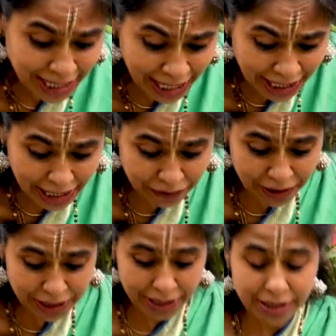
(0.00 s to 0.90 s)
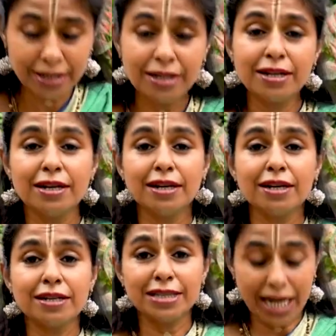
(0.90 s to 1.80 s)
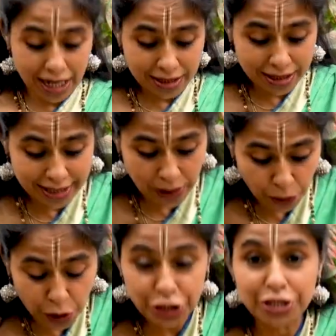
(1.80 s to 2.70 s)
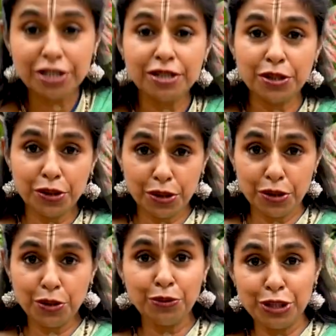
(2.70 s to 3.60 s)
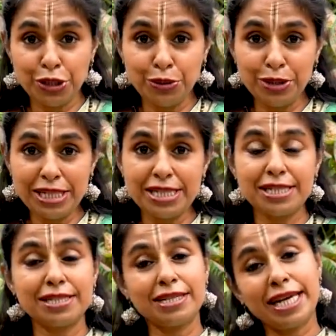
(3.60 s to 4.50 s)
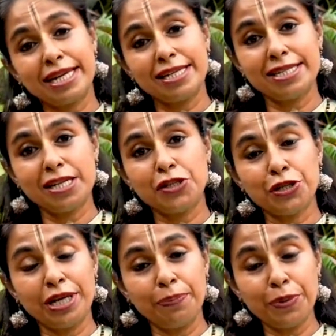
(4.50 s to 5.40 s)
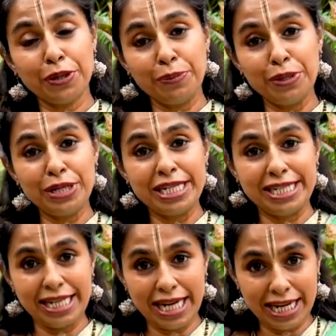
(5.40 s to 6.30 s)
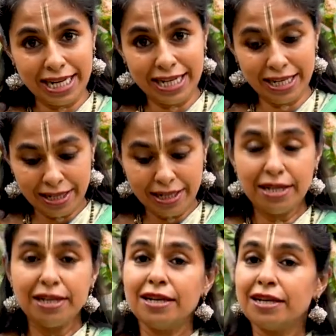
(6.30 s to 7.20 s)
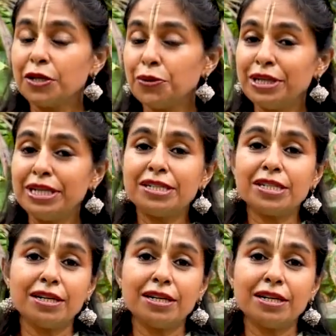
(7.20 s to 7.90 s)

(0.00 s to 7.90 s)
And even the other thing, what you would do is, like I said, to keep your immunity high, you would eat